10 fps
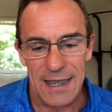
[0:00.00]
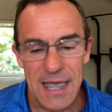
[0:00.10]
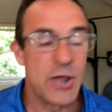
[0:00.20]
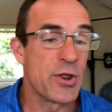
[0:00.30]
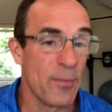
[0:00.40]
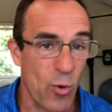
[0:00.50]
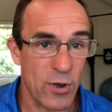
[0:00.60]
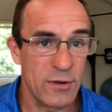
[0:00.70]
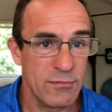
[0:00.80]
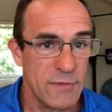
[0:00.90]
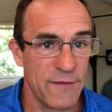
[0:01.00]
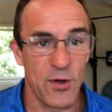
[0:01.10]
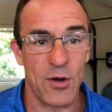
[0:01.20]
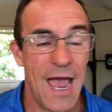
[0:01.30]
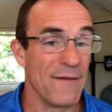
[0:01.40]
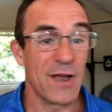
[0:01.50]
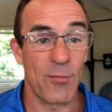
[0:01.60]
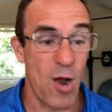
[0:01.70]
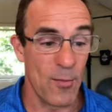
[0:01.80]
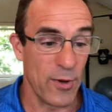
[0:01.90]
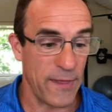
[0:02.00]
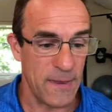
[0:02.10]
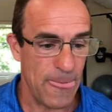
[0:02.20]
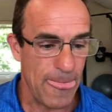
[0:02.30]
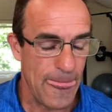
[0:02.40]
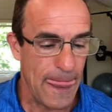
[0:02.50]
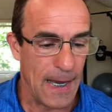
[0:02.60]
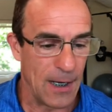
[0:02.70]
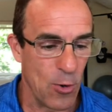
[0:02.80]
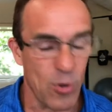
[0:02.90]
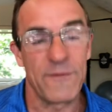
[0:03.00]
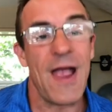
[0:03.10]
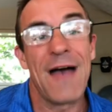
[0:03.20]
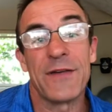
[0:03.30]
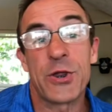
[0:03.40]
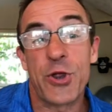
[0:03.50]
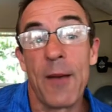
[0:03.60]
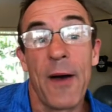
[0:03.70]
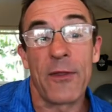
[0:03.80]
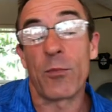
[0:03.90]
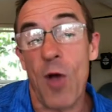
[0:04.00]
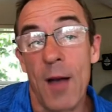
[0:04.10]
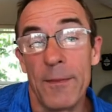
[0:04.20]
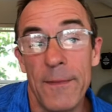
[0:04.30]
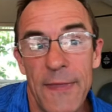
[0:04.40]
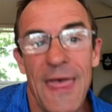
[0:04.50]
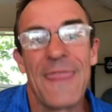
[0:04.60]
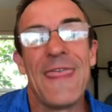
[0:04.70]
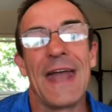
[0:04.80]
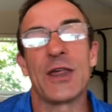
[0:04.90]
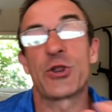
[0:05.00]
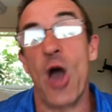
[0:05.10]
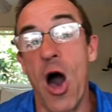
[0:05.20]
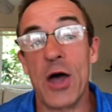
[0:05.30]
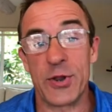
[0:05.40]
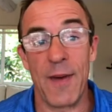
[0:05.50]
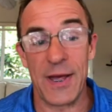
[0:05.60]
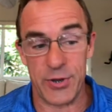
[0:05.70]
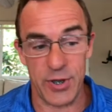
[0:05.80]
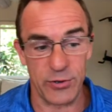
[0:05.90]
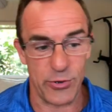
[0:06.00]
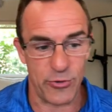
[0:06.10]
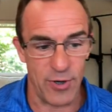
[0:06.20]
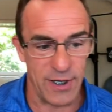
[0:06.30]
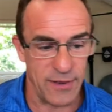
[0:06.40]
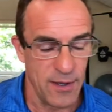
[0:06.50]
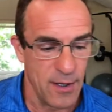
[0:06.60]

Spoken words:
is important if you're having a problem with it, or if you're having some other problem that is caused by signal strength.